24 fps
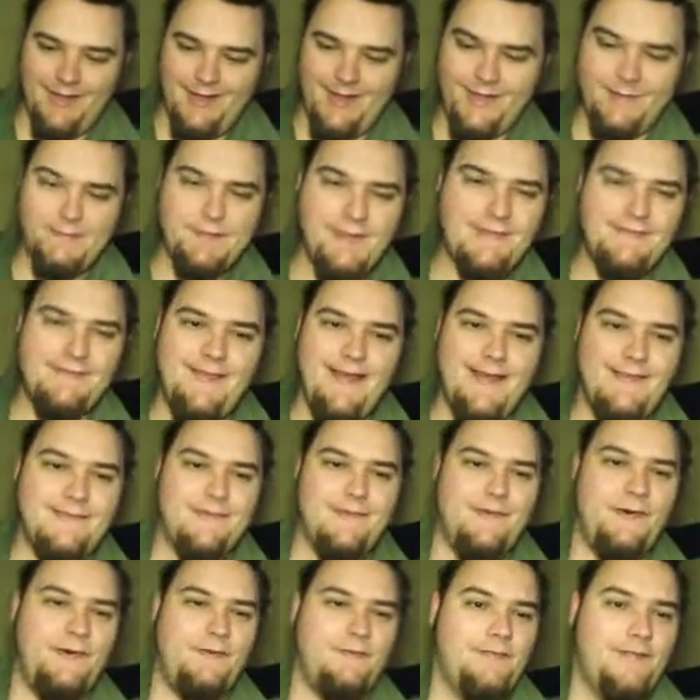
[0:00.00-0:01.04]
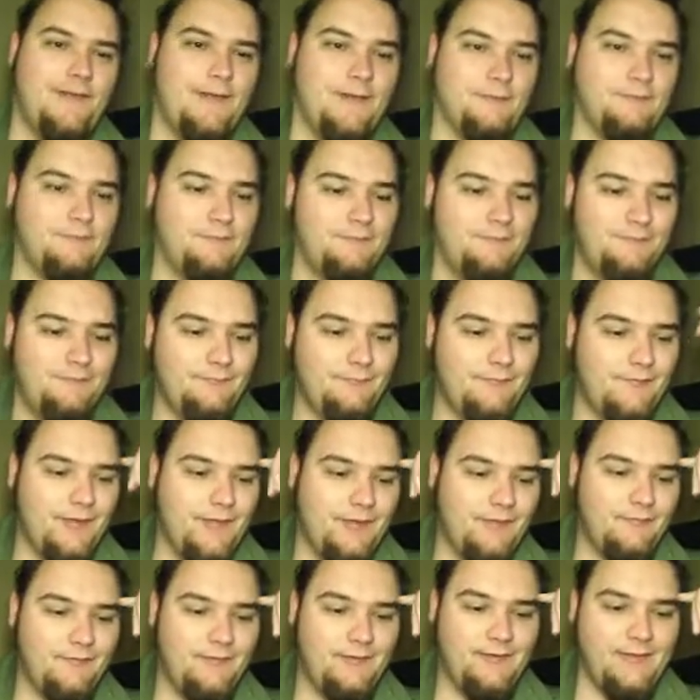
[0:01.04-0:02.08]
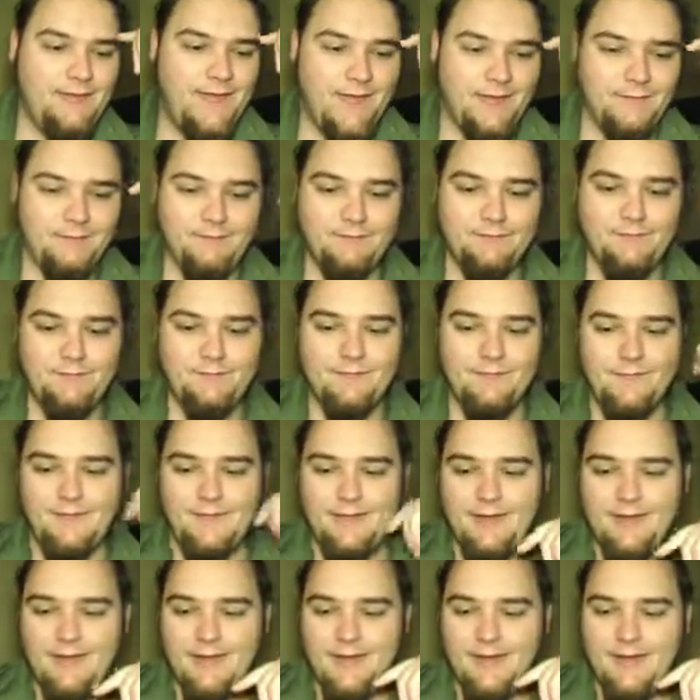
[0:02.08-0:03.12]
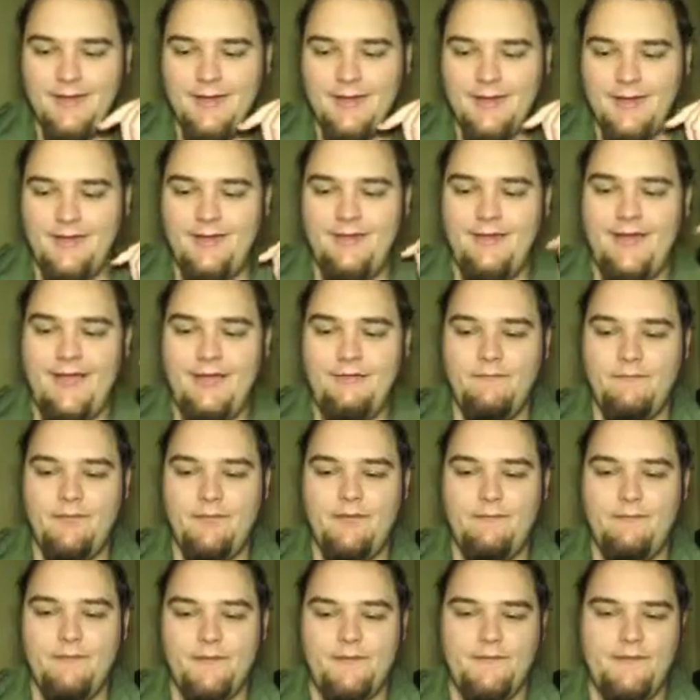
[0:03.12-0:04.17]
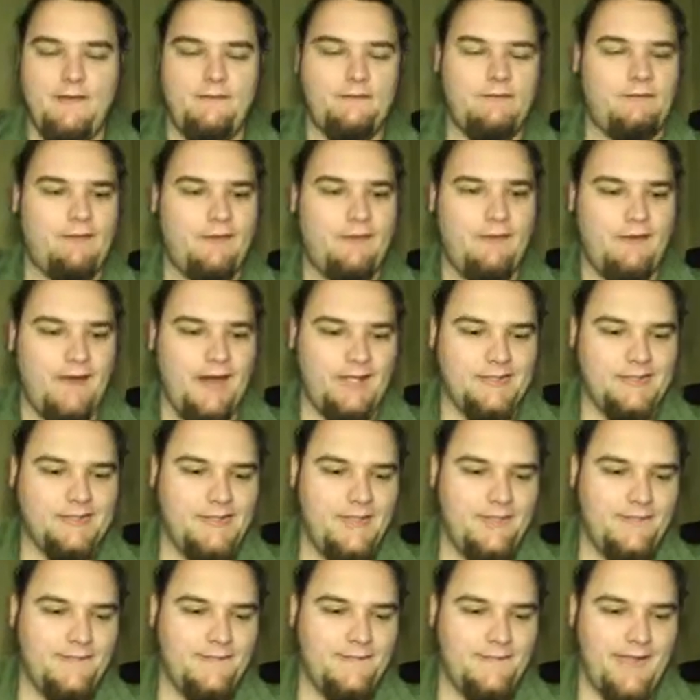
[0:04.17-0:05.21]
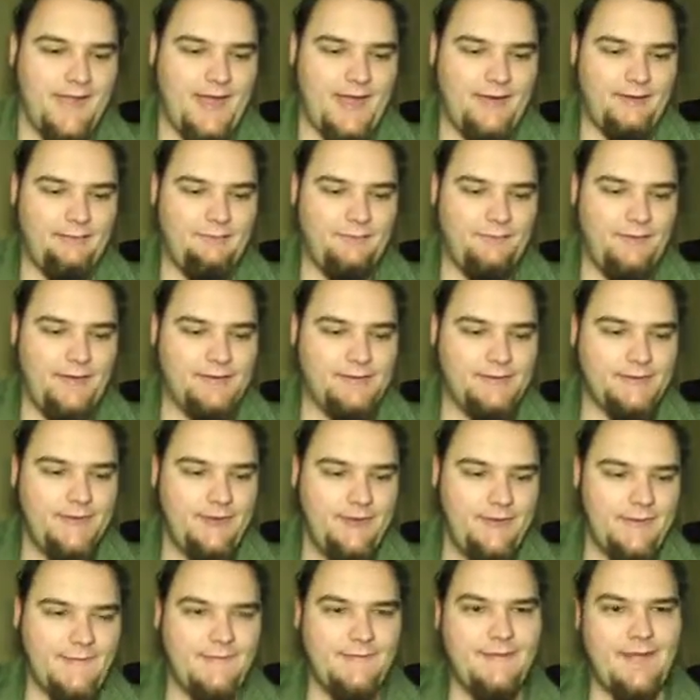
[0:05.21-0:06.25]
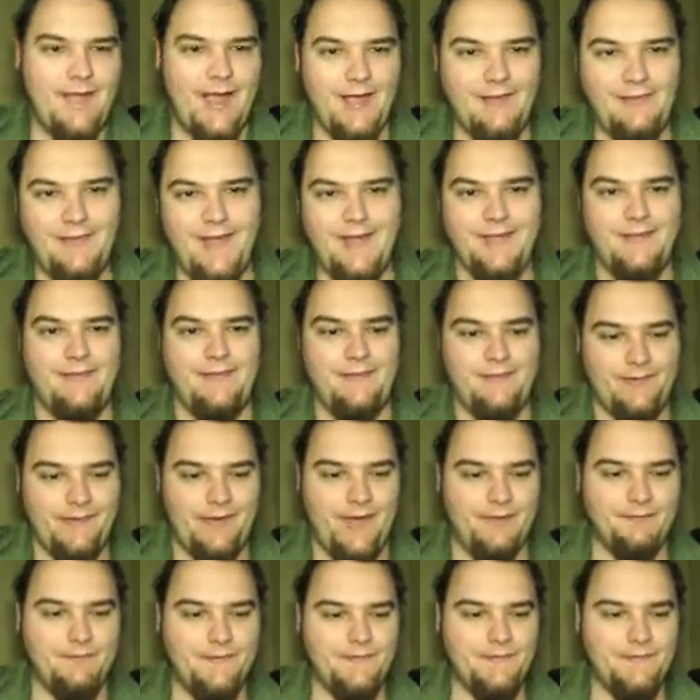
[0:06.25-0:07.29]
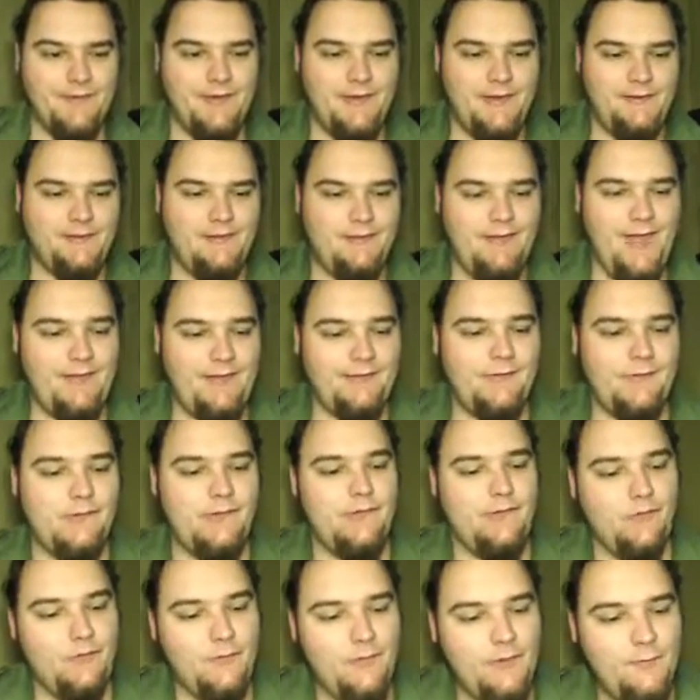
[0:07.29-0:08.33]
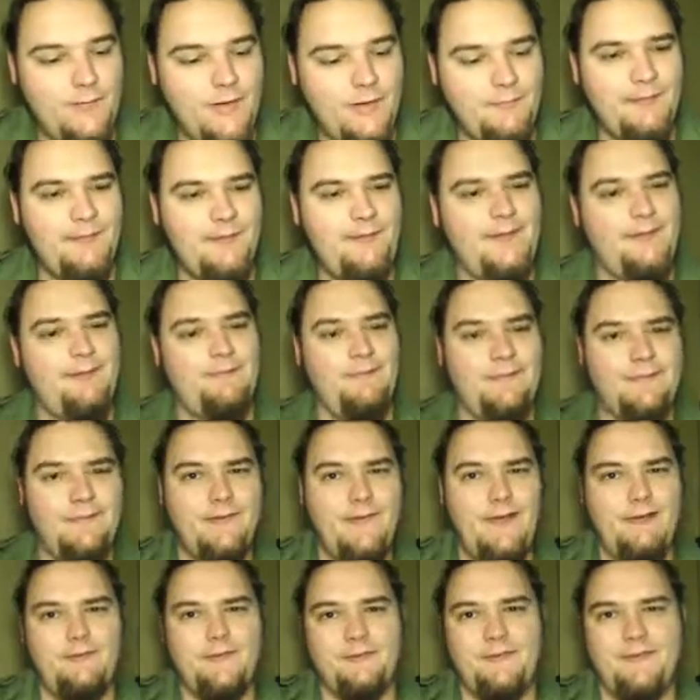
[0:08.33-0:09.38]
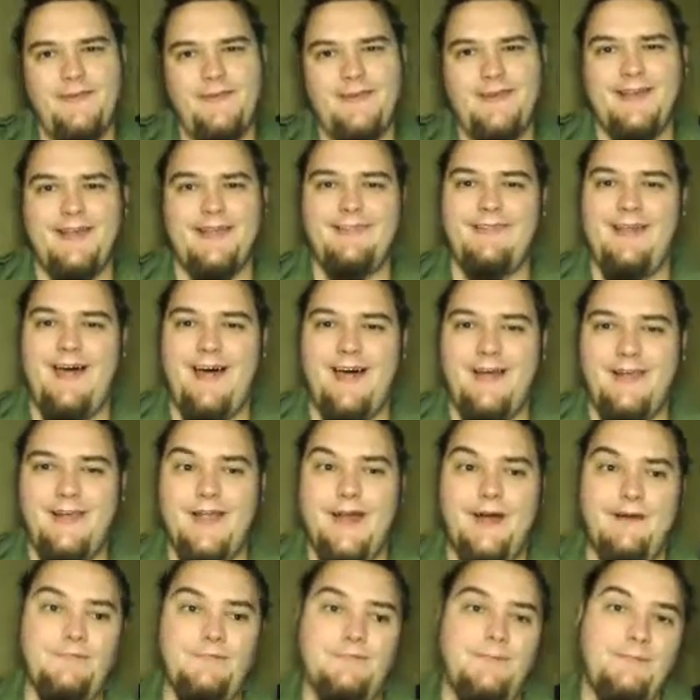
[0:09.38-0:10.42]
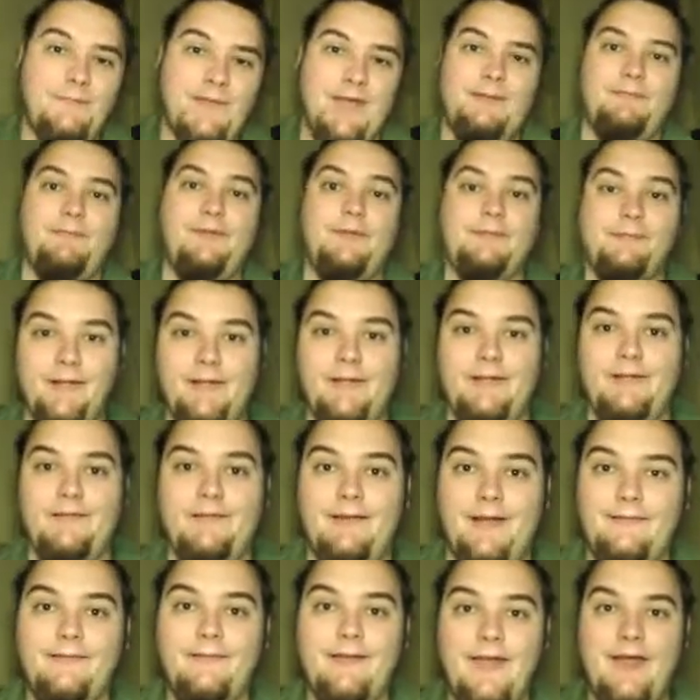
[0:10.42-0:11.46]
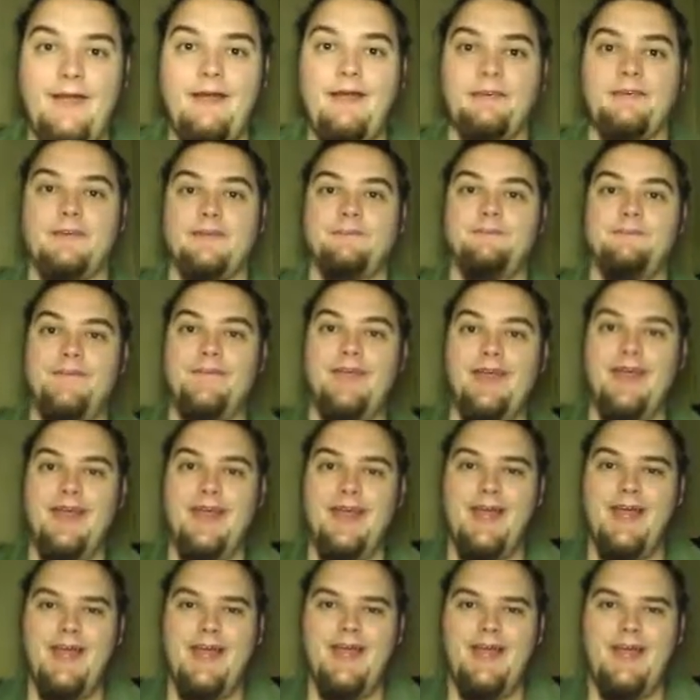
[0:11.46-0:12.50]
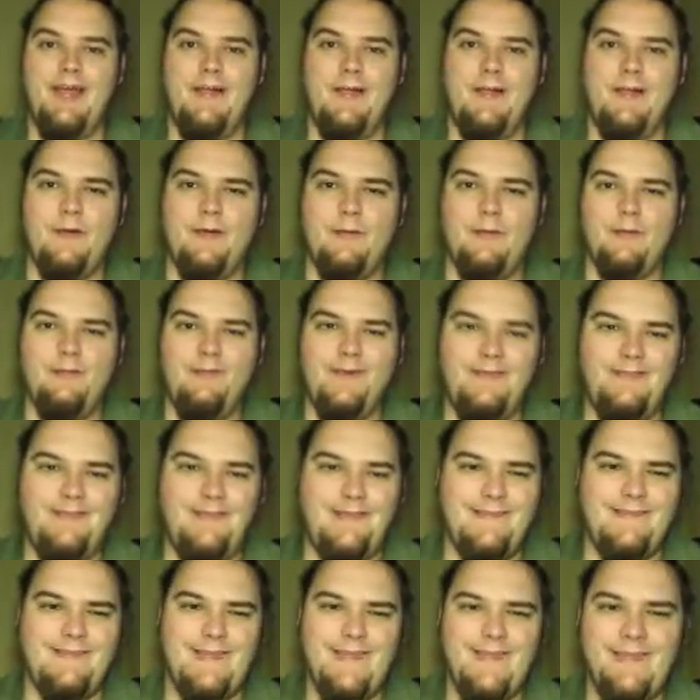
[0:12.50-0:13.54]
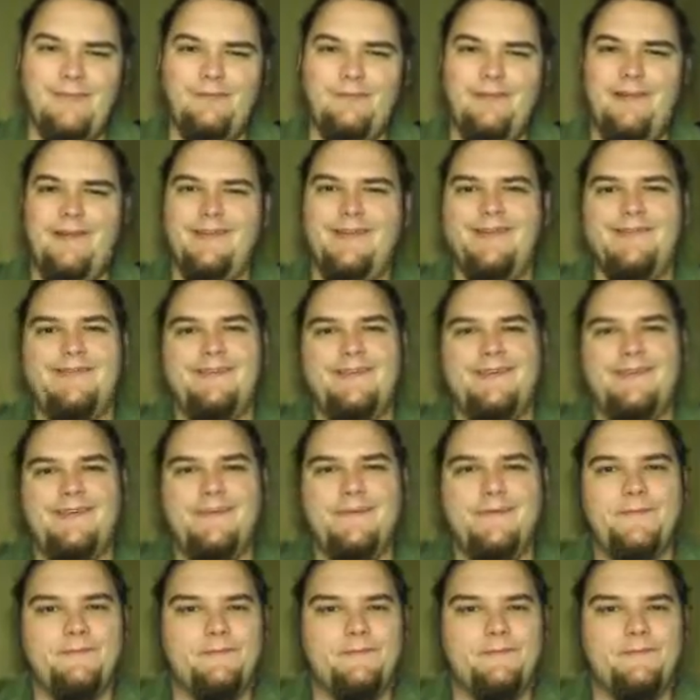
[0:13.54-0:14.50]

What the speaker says: He had the best lines in the whole film. He really did. Even when Quicksilver would crack jokes at him, which, honestly, I liked their chemistry. That sort of made me like Quicksilver, but then again, not enough to make me really like the character. What they did was